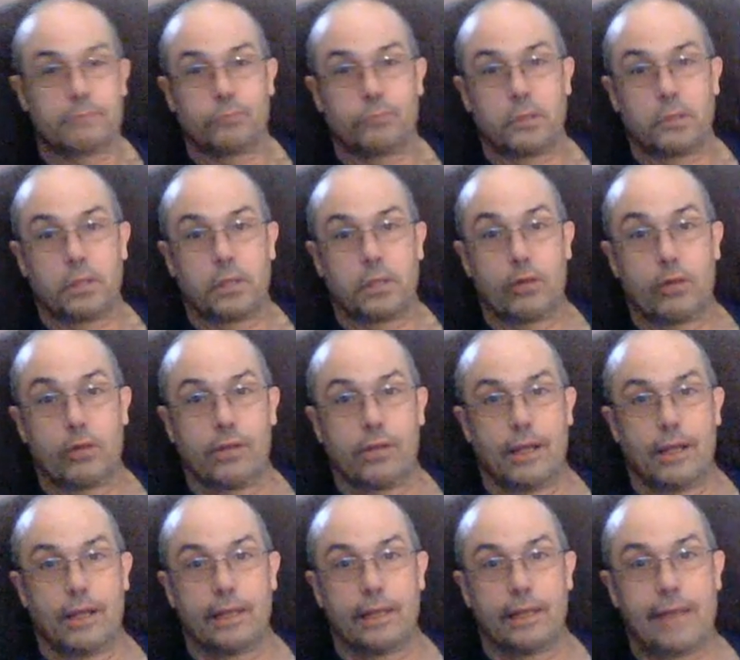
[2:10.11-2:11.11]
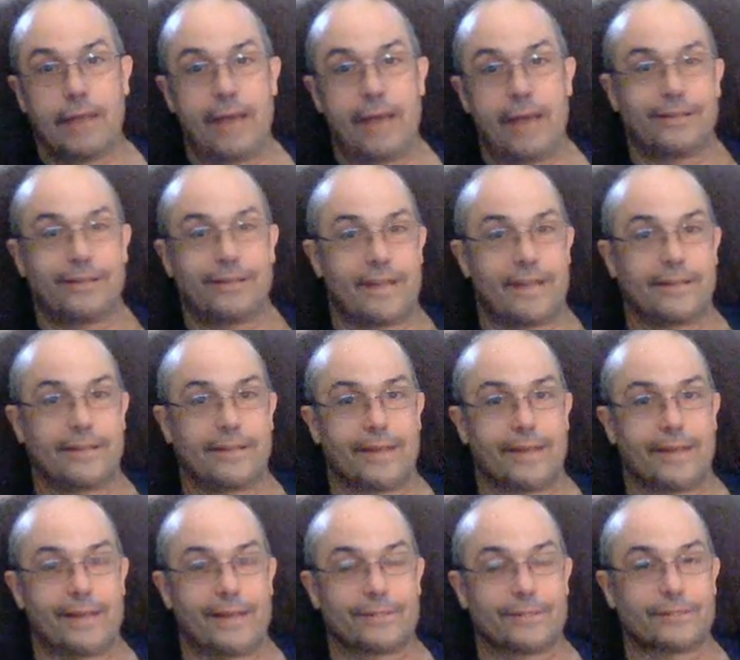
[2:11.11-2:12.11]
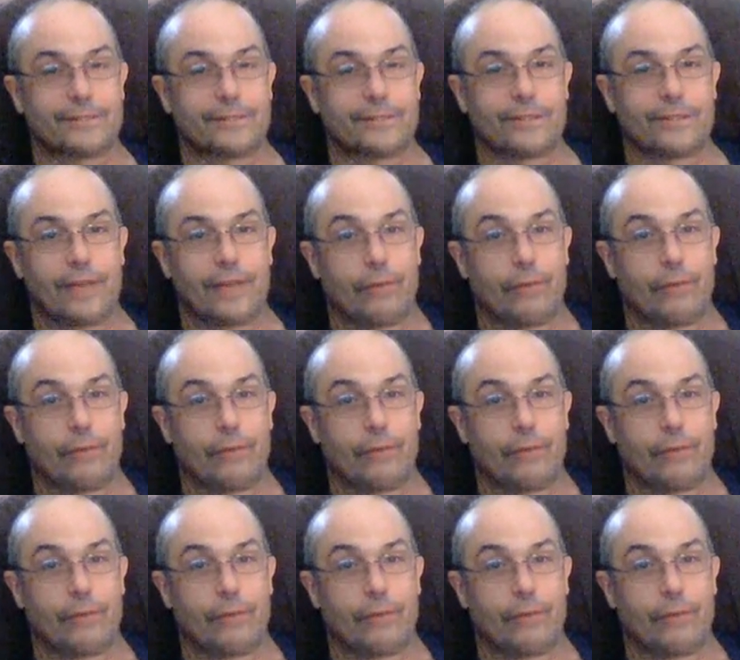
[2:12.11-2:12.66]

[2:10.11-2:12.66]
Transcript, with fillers: using hand sanitizers, and they